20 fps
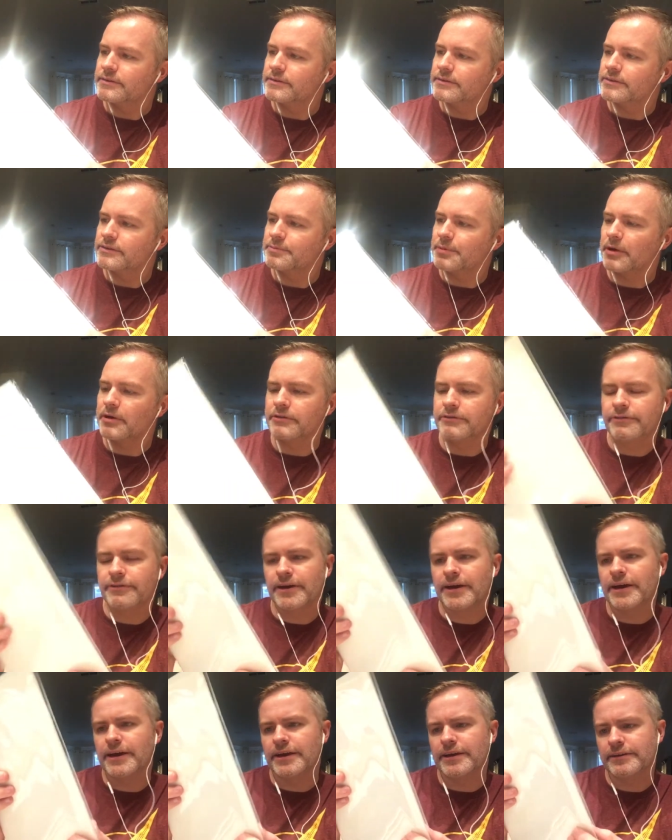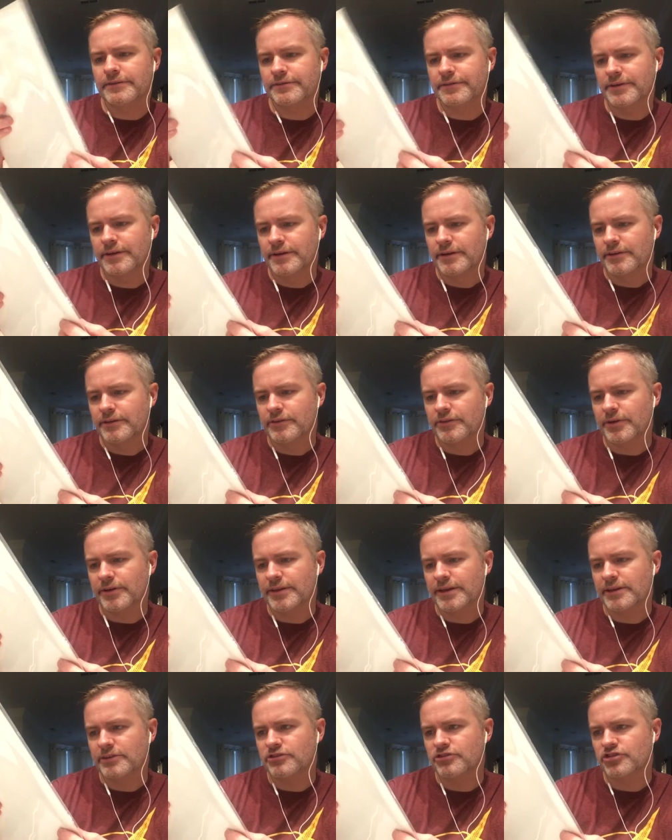Spawn 5. So I
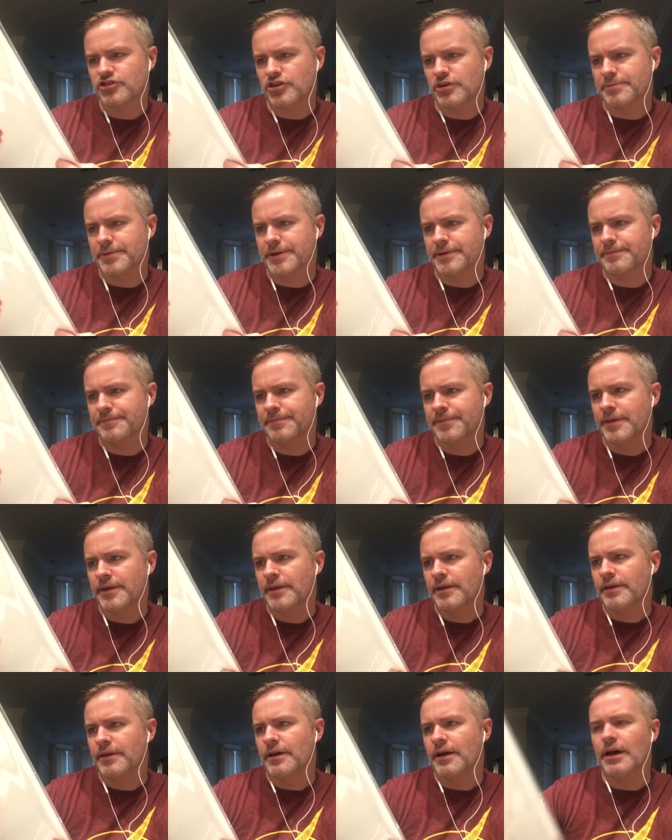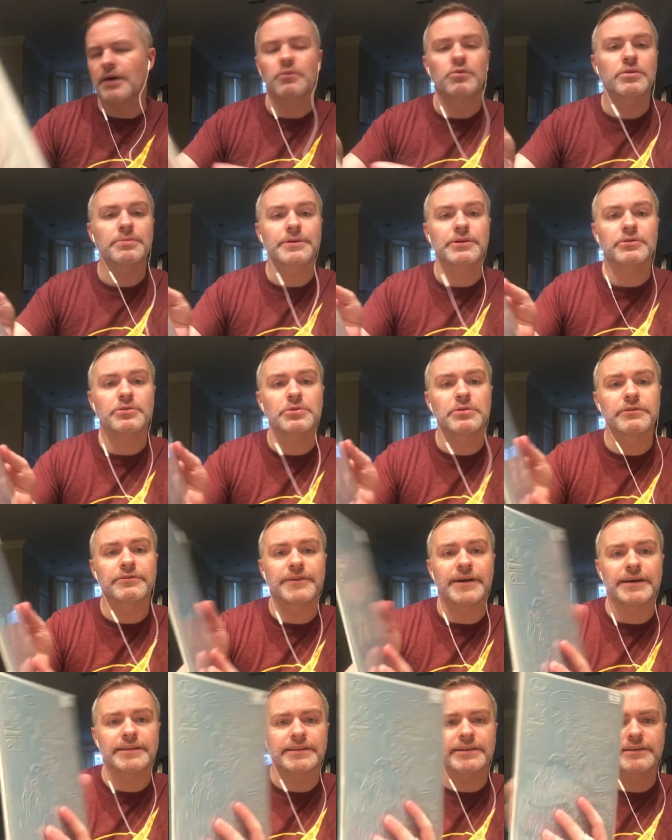think it's German. Would have been cool to
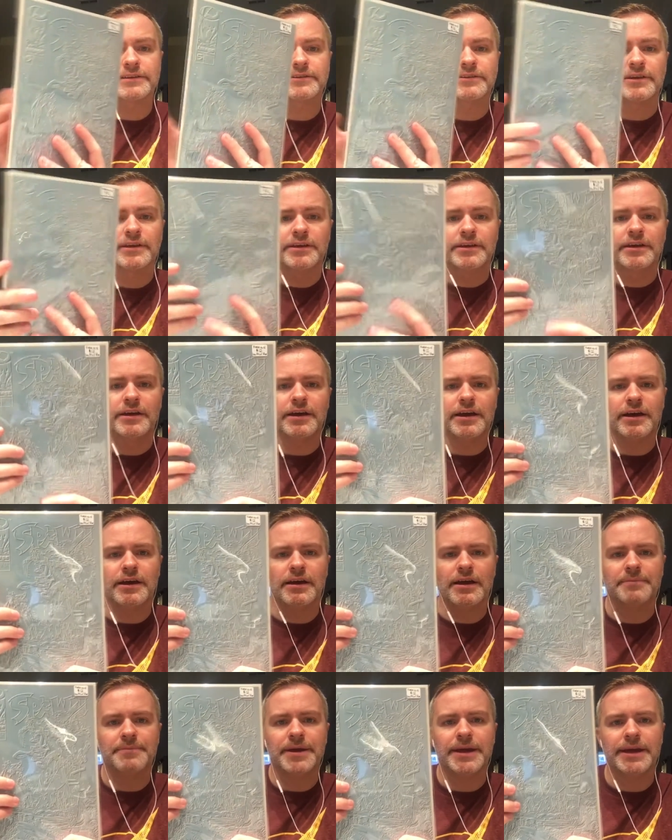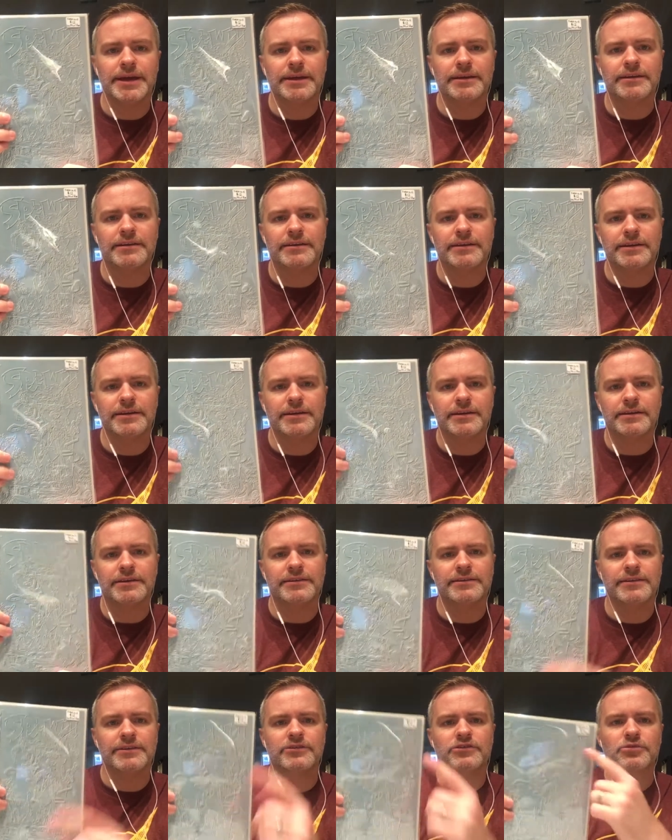find these. I paid,
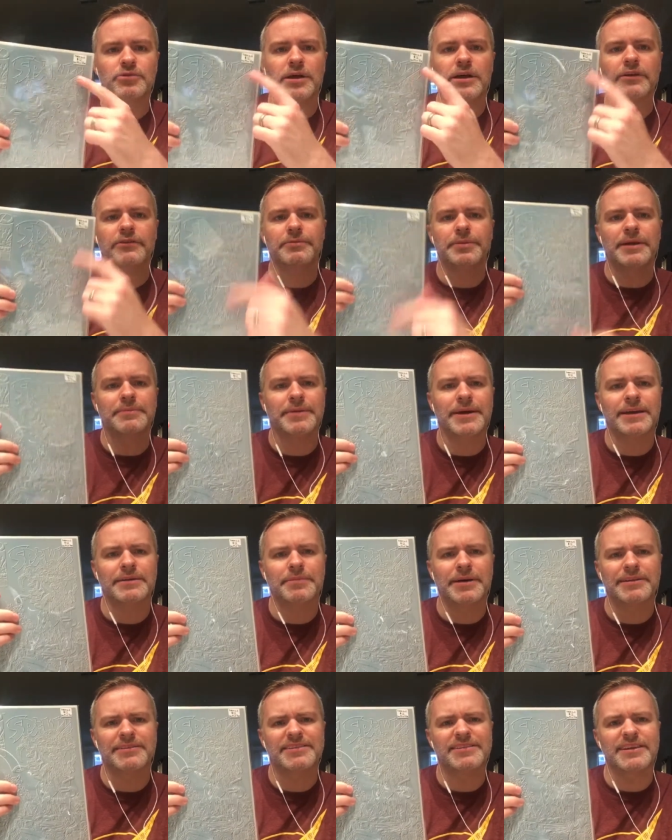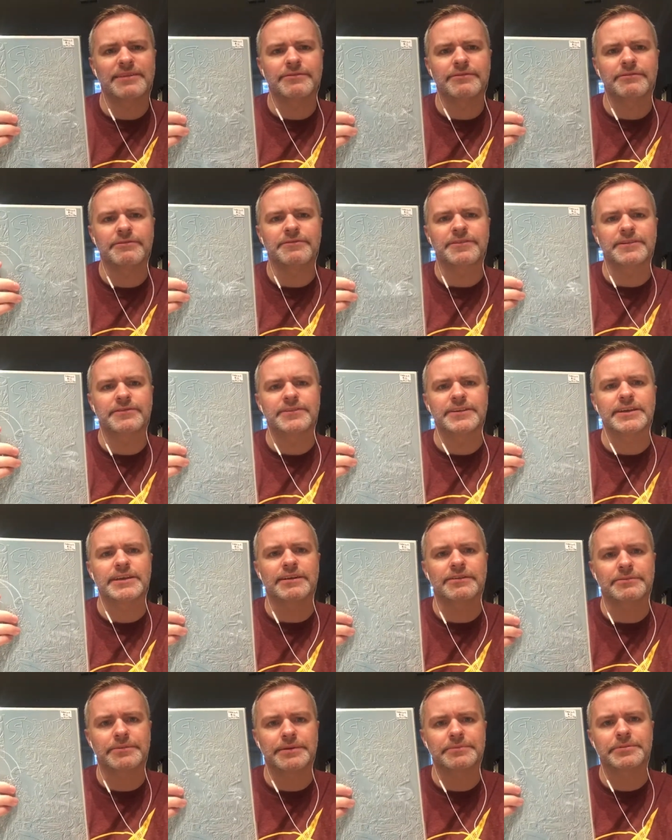it says 12, but I paid about 750,
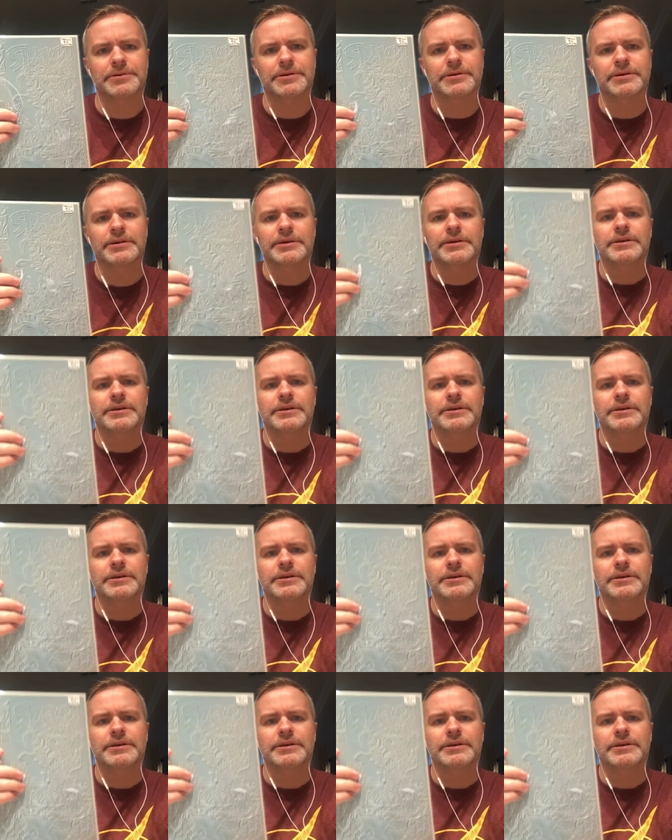I remember,